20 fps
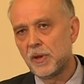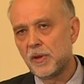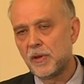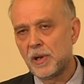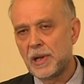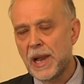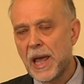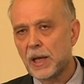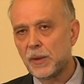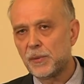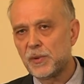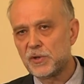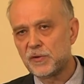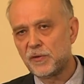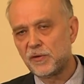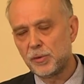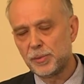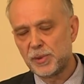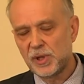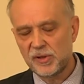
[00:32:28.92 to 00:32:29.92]
language
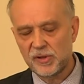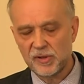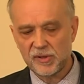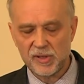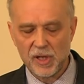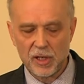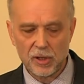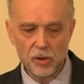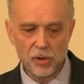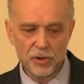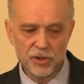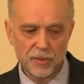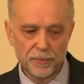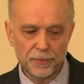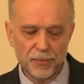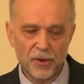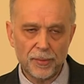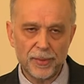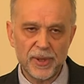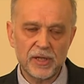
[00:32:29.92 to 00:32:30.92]
of humanistic psychology
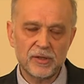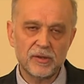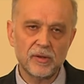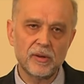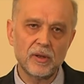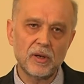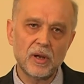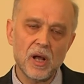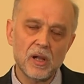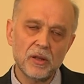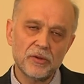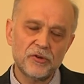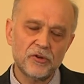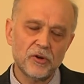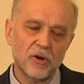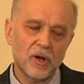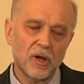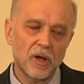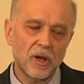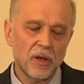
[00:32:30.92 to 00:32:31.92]
permeated the
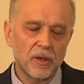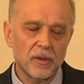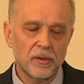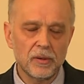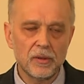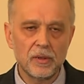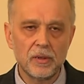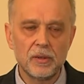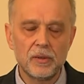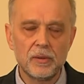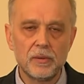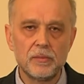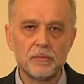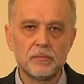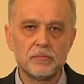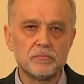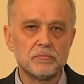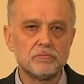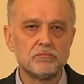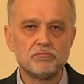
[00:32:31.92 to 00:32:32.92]
culture,
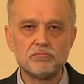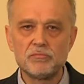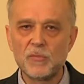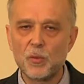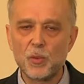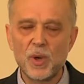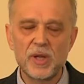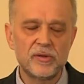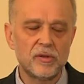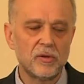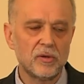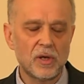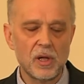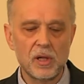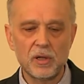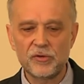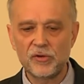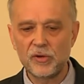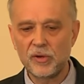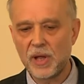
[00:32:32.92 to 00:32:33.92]
the Western
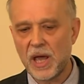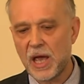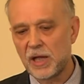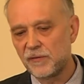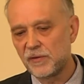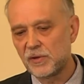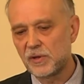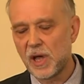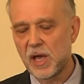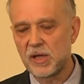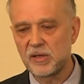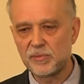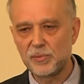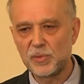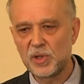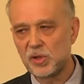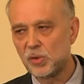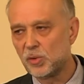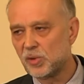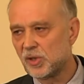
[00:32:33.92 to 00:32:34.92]
culture.
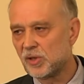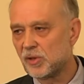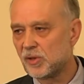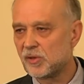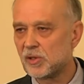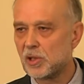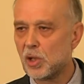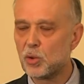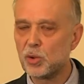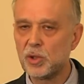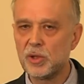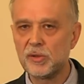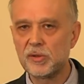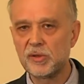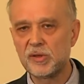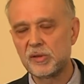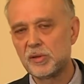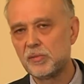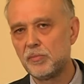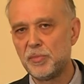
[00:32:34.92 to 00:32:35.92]
Advertisement uses
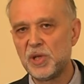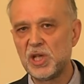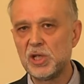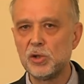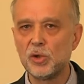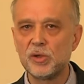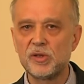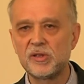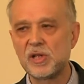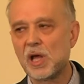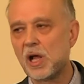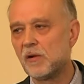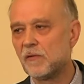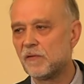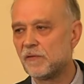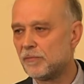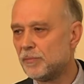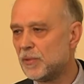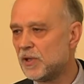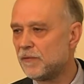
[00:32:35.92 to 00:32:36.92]
slogans, be
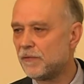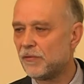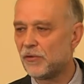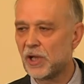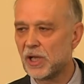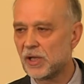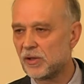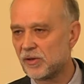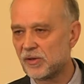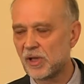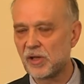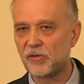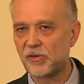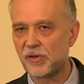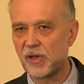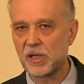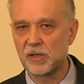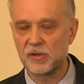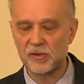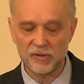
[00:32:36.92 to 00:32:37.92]
yourself, be free, and such
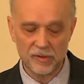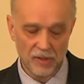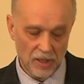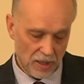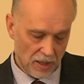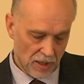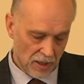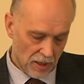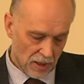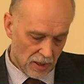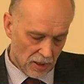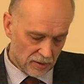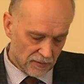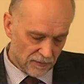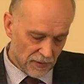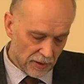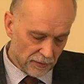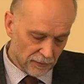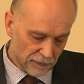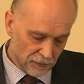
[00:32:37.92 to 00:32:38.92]
things. It's
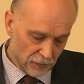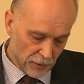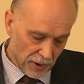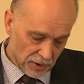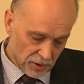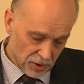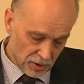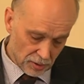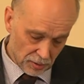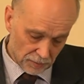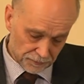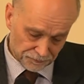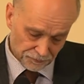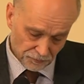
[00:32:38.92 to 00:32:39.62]
very influential.